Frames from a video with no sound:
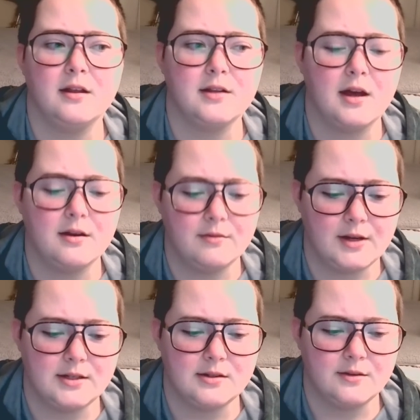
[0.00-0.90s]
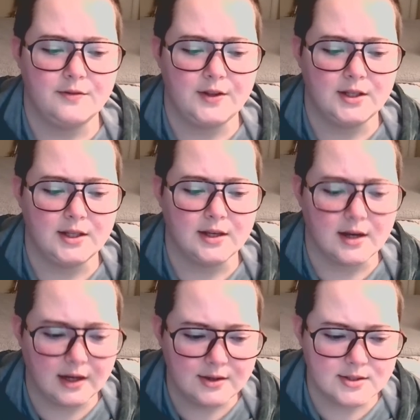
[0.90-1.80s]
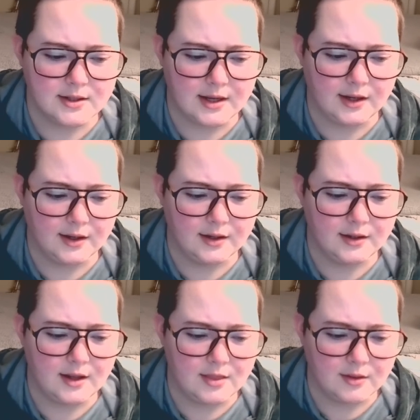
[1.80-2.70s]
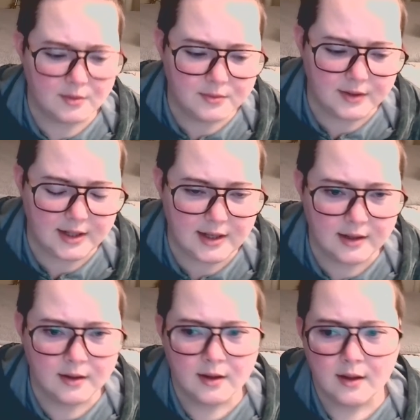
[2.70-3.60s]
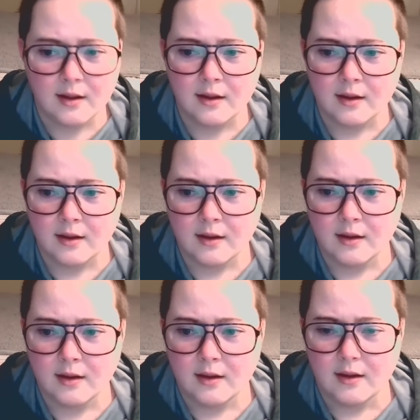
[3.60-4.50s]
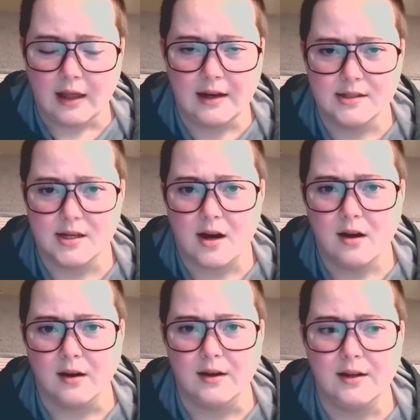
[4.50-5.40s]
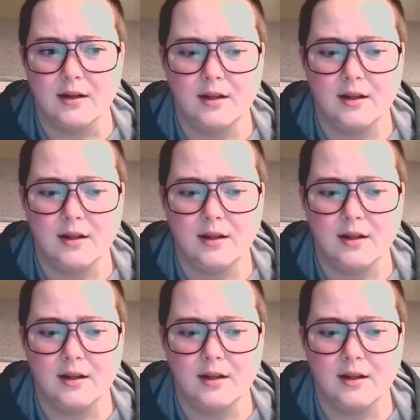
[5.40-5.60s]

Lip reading: a lot of us are feeling isolated and lonely, and it's hard.